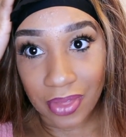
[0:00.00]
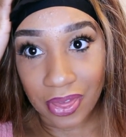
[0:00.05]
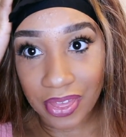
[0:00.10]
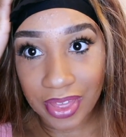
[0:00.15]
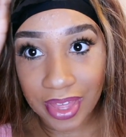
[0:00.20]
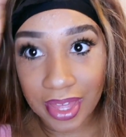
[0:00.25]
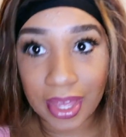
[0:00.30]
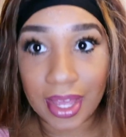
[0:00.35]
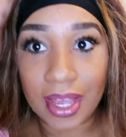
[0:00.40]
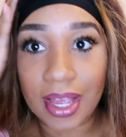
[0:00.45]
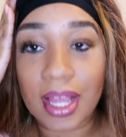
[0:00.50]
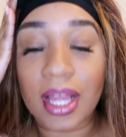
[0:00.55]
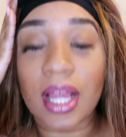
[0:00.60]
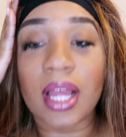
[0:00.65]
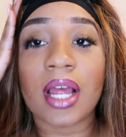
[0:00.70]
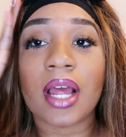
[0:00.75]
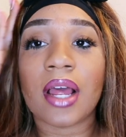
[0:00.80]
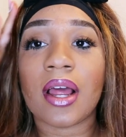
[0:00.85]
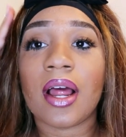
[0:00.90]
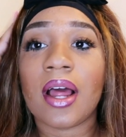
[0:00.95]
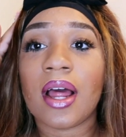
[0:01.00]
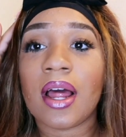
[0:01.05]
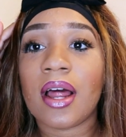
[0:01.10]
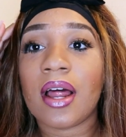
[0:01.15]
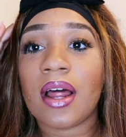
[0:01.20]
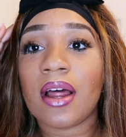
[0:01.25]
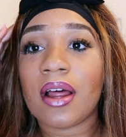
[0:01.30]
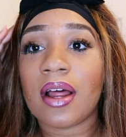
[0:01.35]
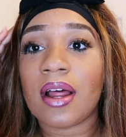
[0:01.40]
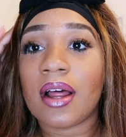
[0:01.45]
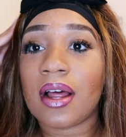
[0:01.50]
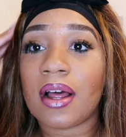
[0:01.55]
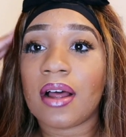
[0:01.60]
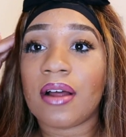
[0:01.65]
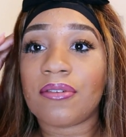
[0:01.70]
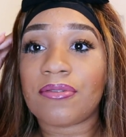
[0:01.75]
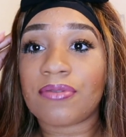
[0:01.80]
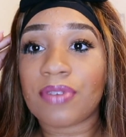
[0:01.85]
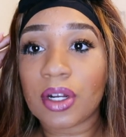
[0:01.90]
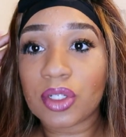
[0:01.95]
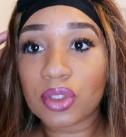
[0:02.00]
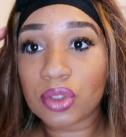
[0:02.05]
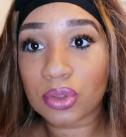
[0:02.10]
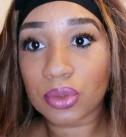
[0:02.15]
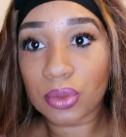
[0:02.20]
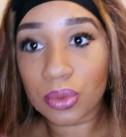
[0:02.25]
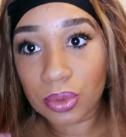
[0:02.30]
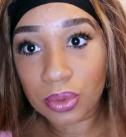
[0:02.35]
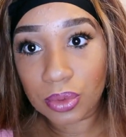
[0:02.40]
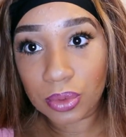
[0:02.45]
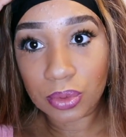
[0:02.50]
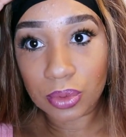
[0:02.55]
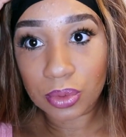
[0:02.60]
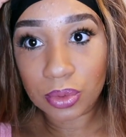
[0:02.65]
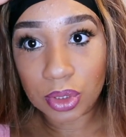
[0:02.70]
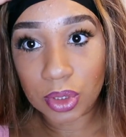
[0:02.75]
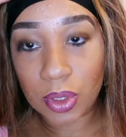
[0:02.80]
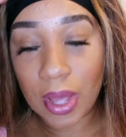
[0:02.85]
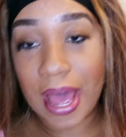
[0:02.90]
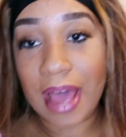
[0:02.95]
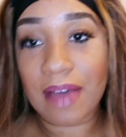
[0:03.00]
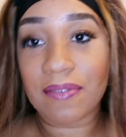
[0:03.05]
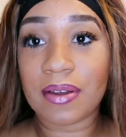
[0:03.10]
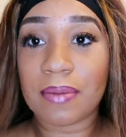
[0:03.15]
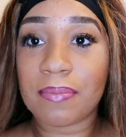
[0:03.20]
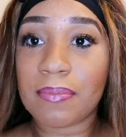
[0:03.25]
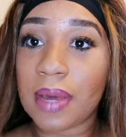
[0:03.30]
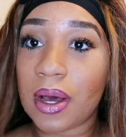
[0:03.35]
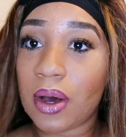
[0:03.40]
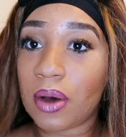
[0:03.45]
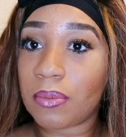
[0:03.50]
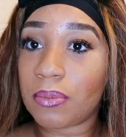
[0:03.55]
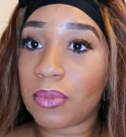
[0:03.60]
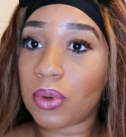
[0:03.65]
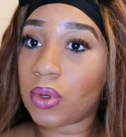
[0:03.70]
the frontal to have it melt